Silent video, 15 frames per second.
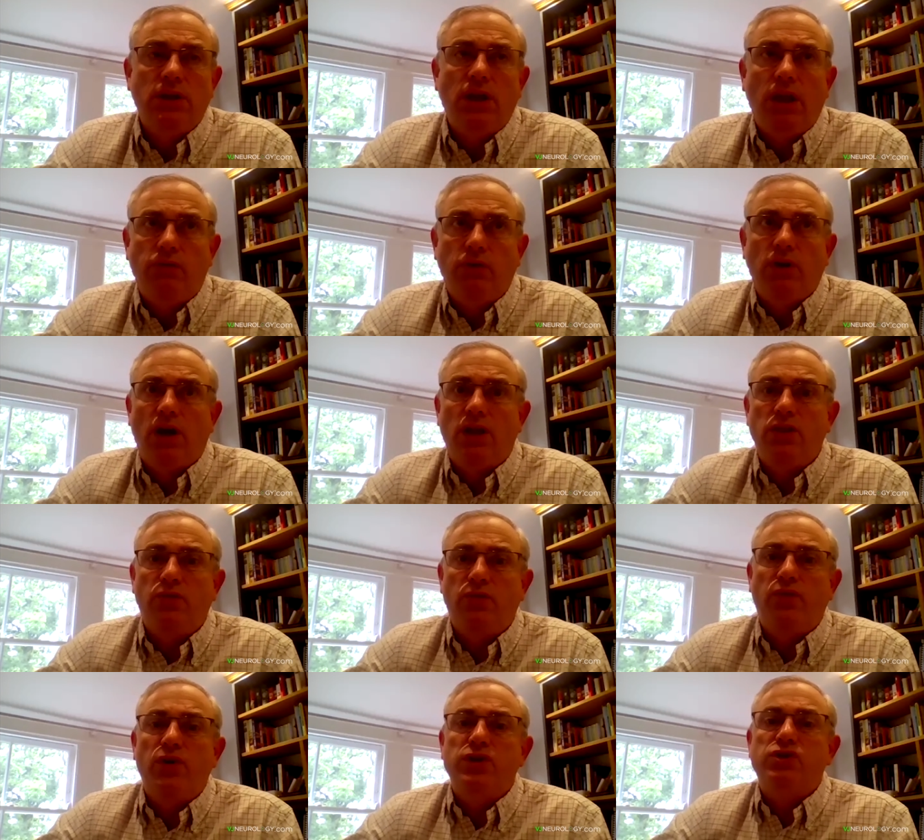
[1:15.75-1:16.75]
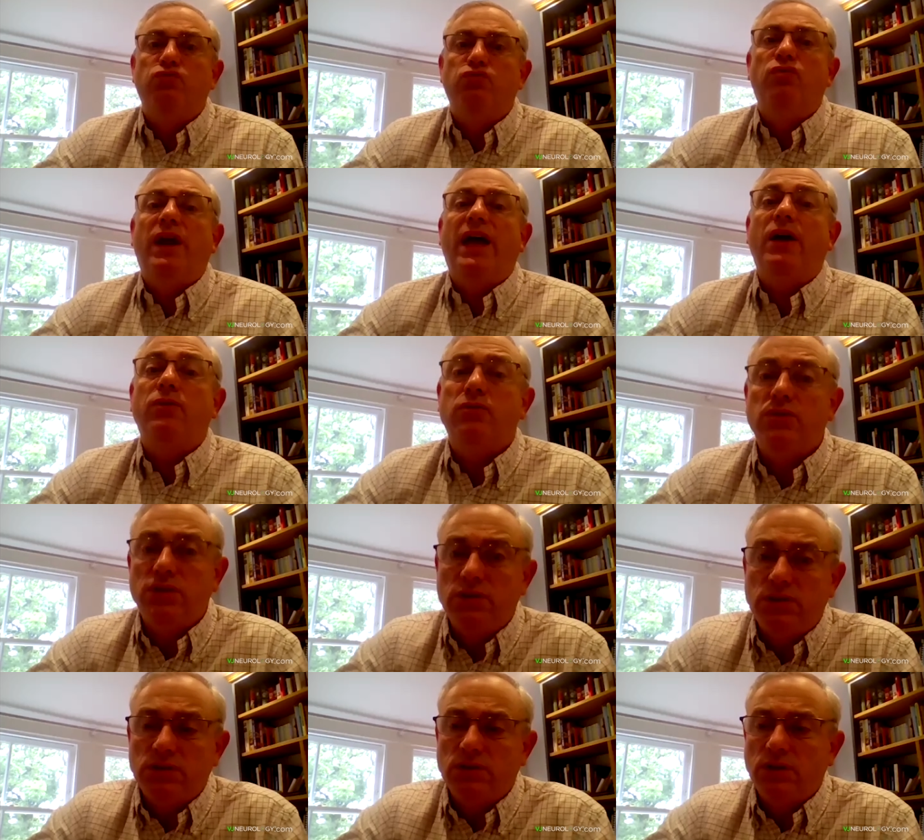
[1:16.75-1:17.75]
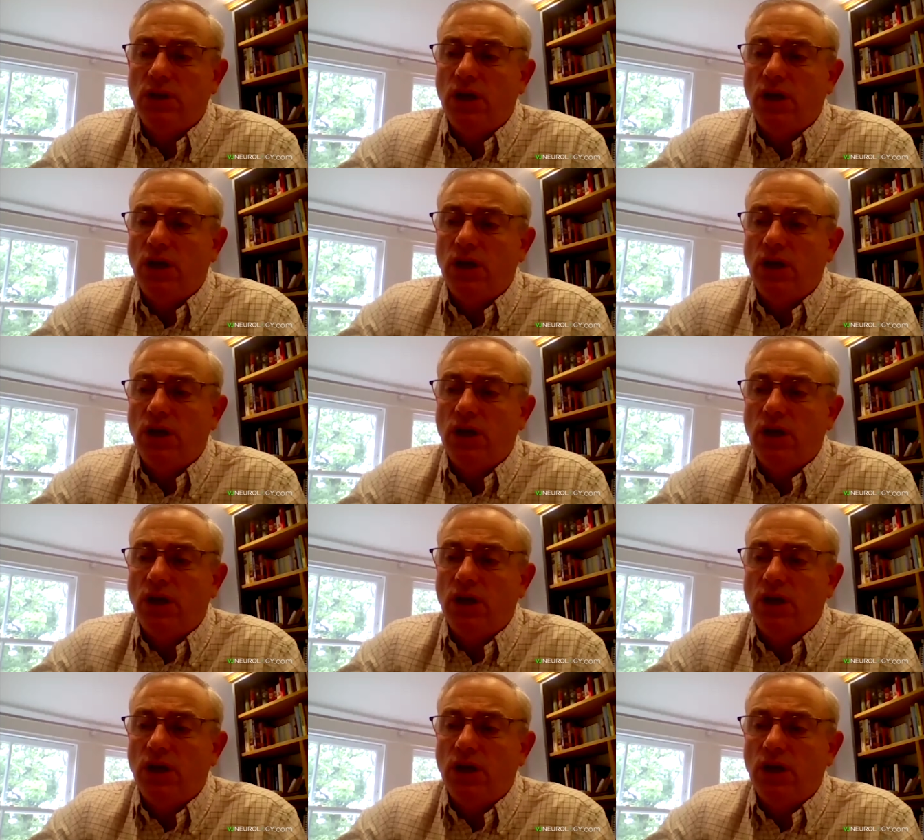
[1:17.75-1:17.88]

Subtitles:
if you like, the first round